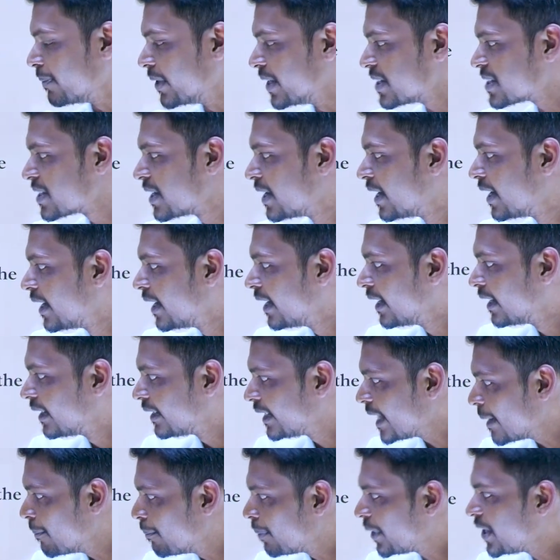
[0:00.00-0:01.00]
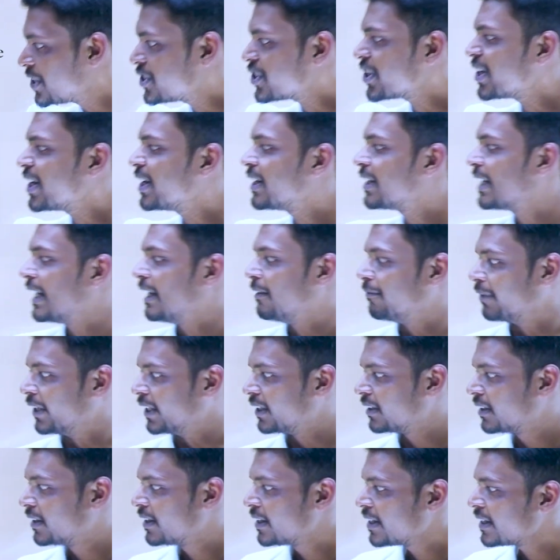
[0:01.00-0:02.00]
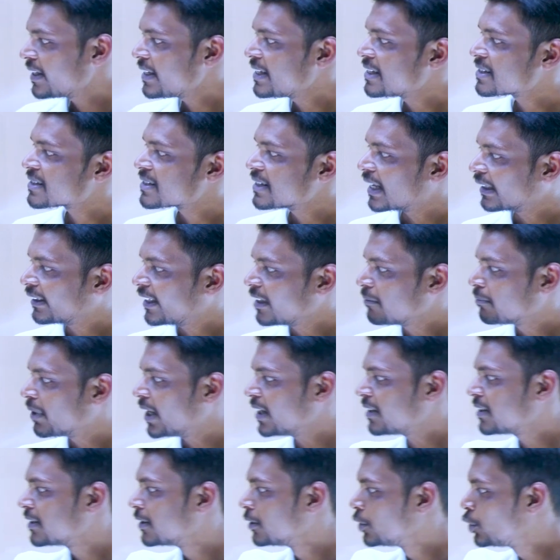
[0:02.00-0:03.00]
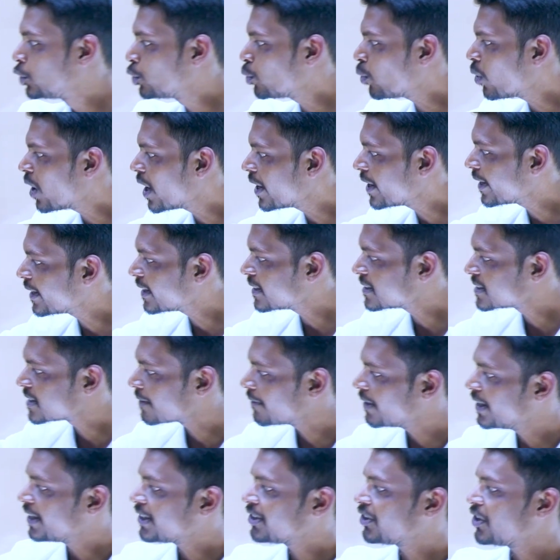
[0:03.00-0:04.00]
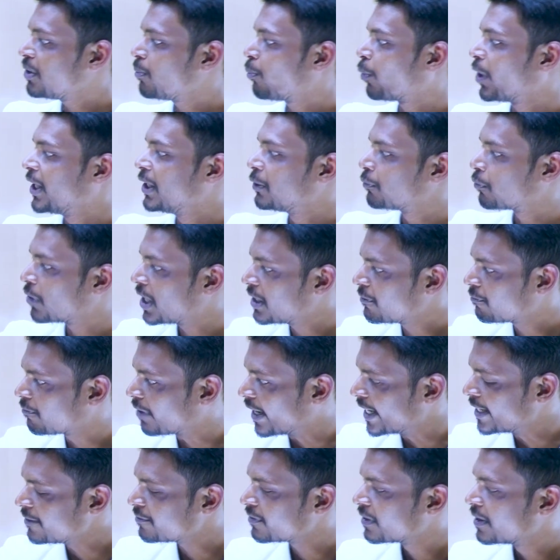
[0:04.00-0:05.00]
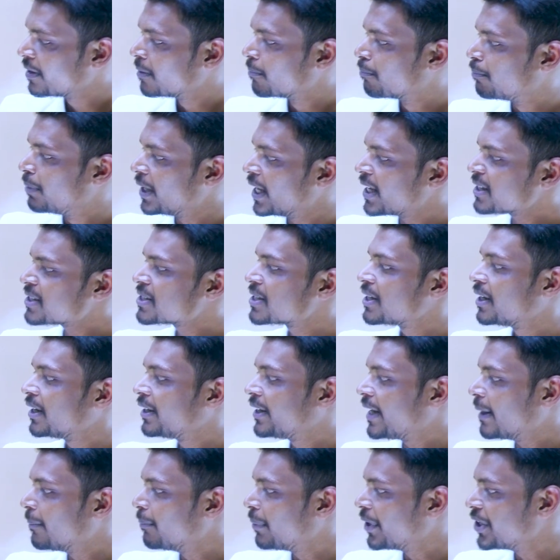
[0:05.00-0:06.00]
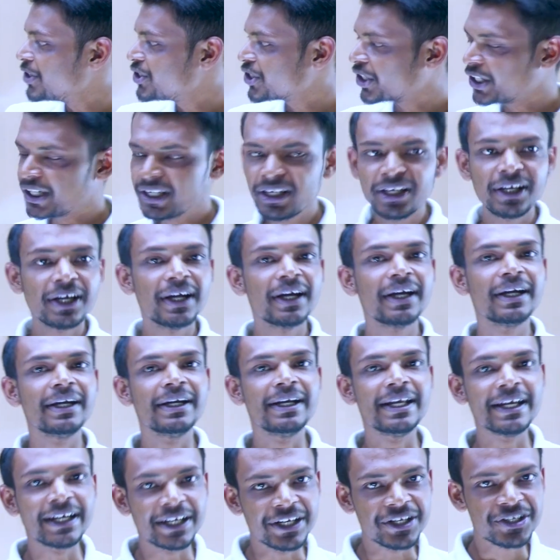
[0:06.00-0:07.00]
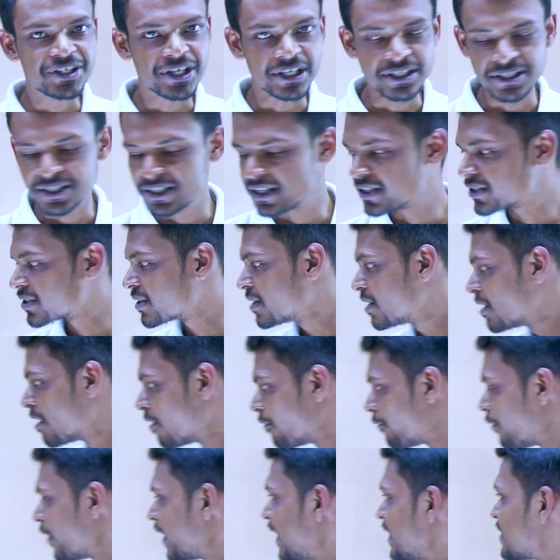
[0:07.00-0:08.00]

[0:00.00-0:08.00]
is temperature in Kelvin is nothing but 273.15 plus temperature in degrees Celsius. For